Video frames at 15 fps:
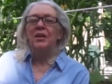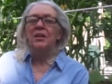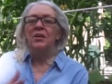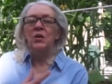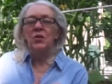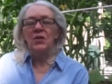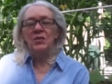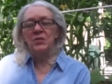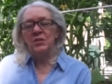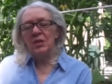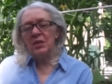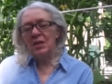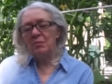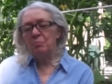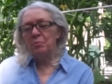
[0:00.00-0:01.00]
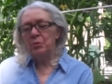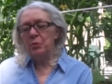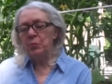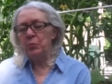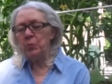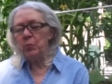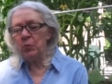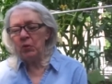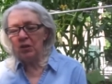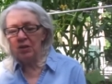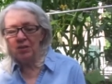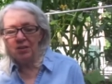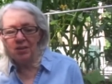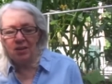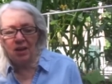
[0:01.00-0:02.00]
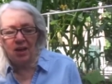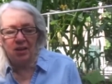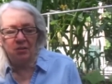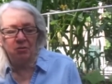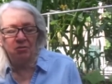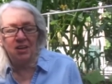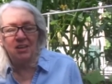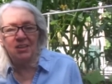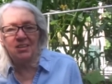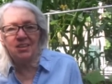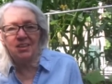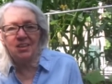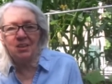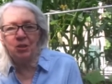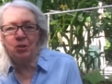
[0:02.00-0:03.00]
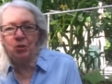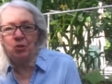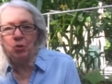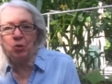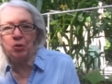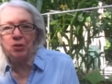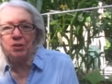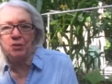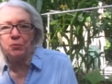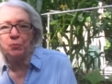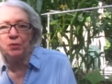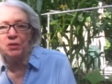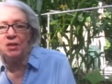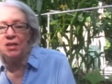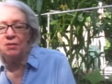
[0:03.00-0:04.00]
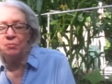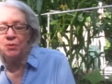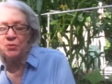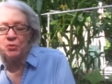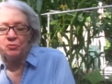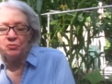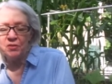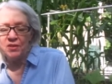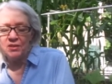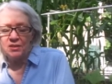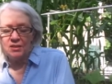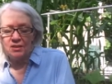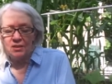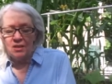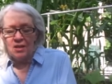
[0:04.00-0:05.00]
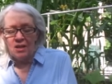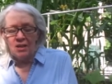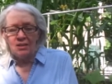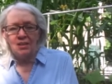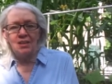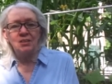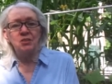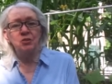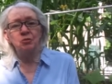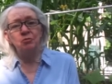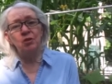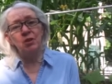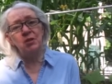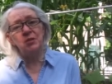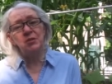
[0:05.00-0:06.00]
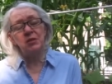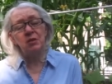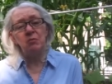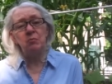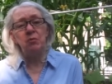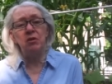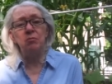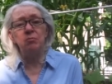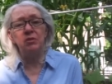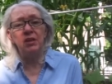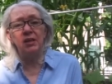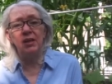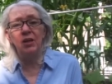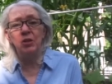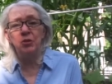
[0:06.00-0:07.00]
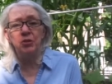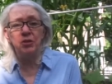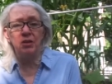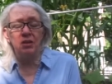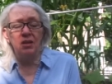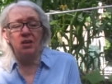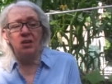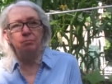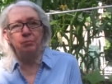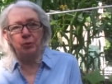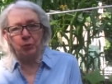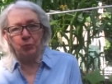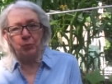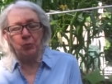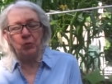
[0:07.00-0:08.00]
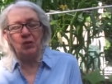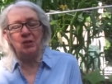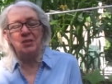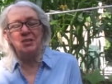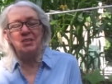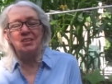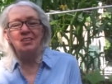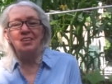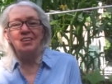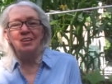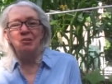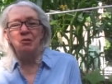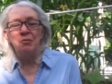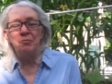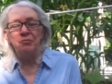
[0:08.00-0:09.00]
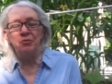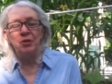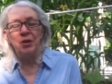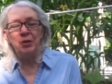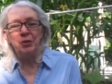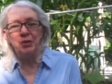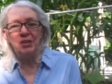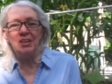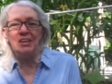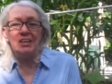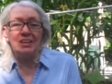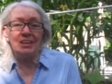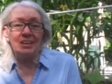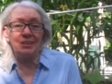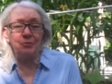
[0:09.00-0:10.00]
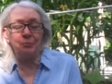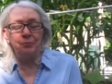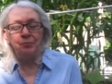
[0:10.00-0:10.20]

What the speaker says: You know, I saw that billboard on a rainy day here in Northeast PA. Pennsylvania likes to run some public health billboards for healthy eating.